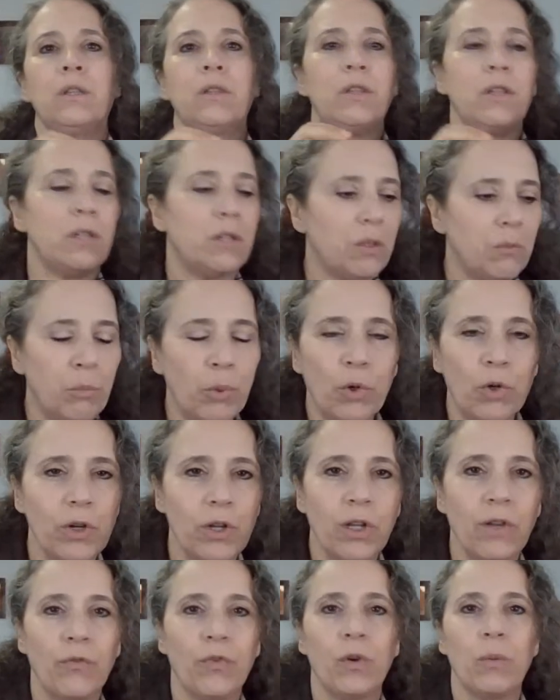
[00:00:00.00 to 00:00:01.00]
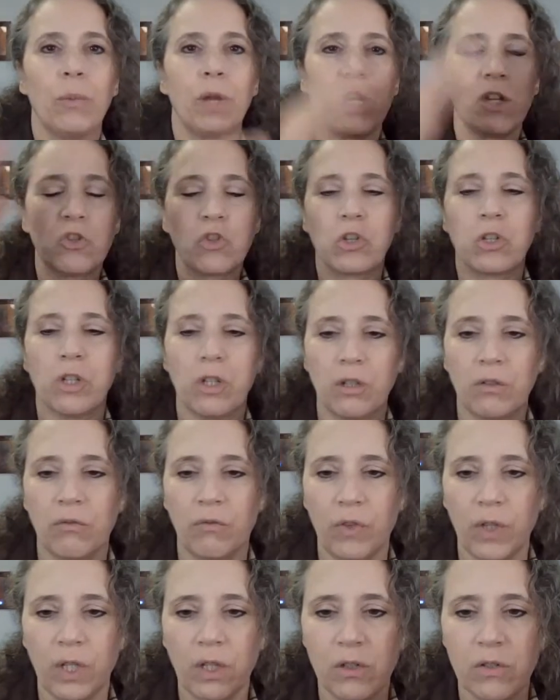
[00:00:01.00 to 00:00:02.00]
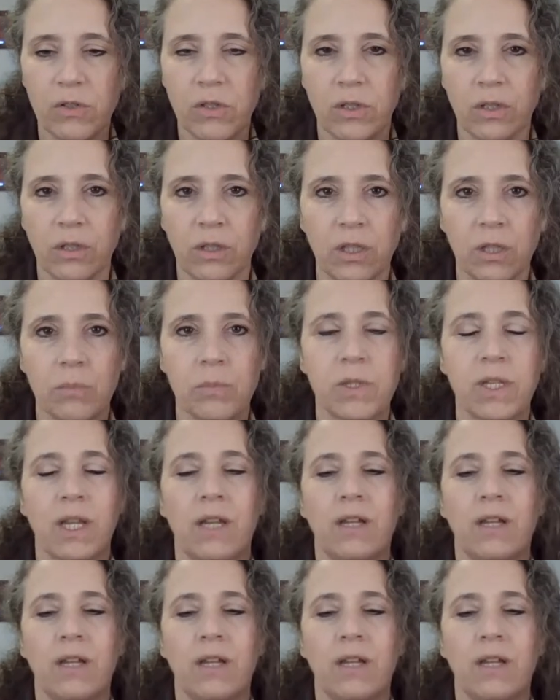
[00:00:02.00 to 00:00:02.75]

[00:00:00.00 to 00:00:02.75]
the important information and videos and clips